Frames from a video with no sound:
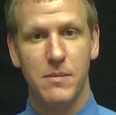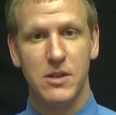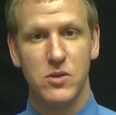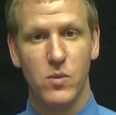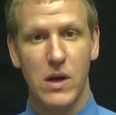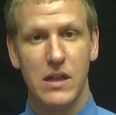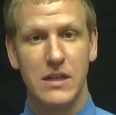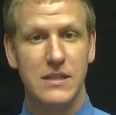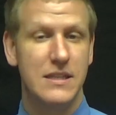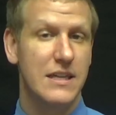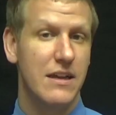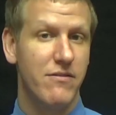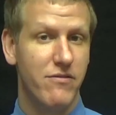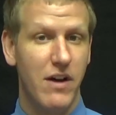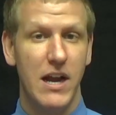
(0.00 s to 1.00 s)
as well as
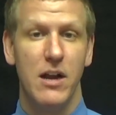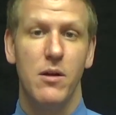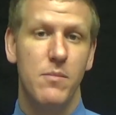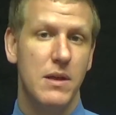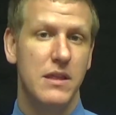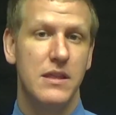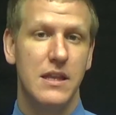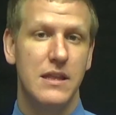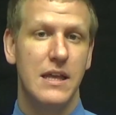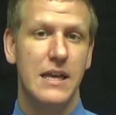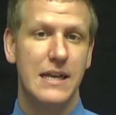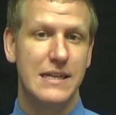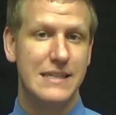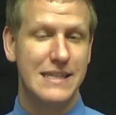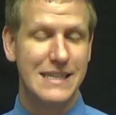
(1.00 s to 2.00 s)
the environment that they
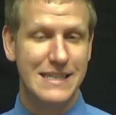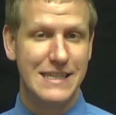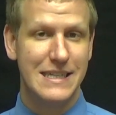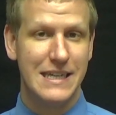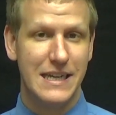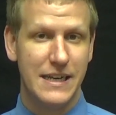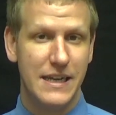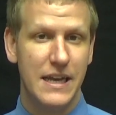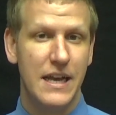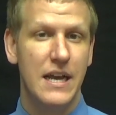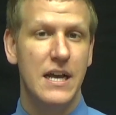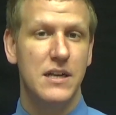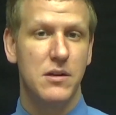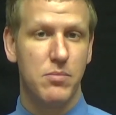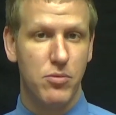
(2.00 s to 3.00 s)
exist in
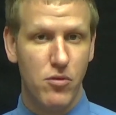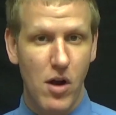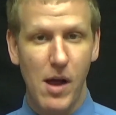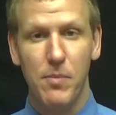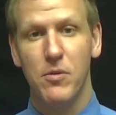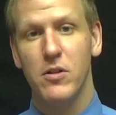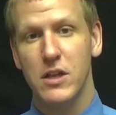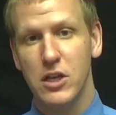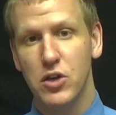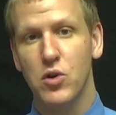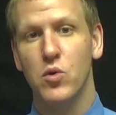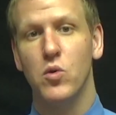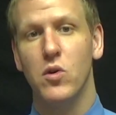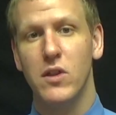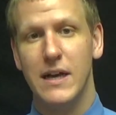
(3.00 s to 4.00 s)
to properly
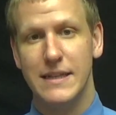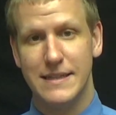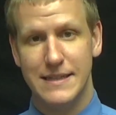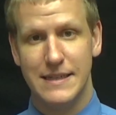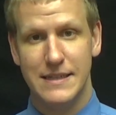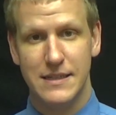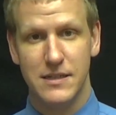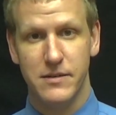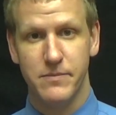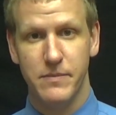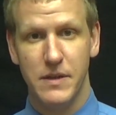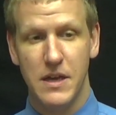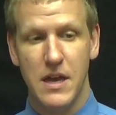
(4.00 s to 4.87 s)
cool that system.